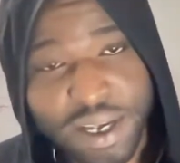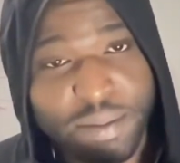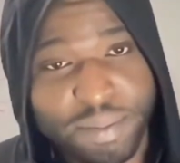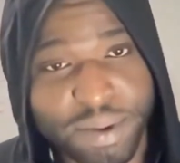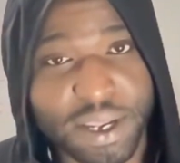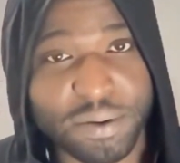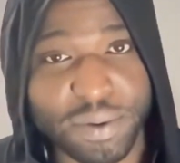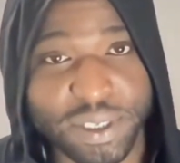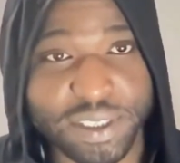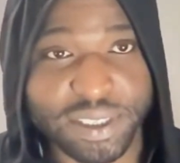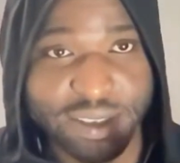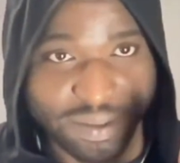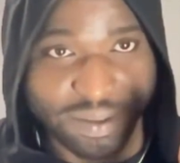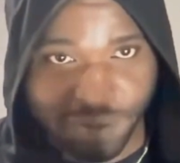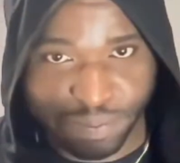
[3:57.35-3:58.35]
But anyways,
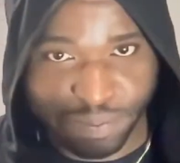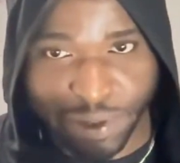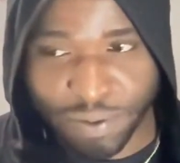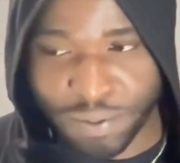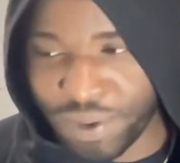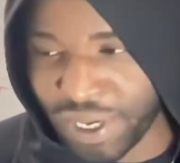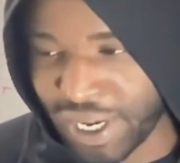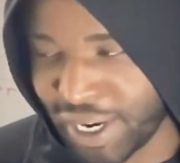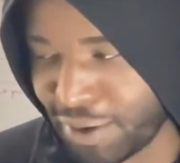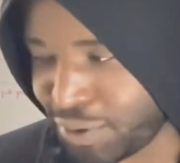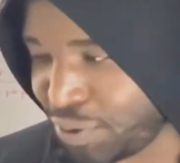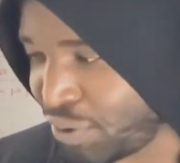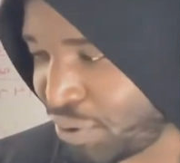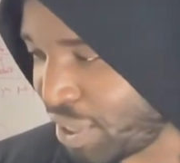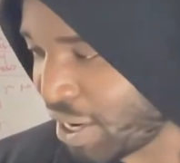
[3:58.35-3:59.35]
bear with me and I'll
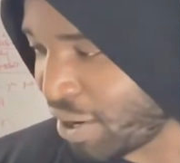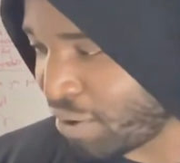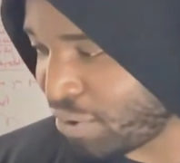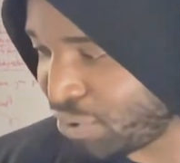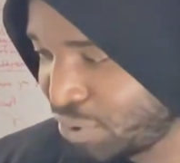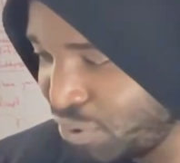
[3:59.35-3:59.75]
show you how to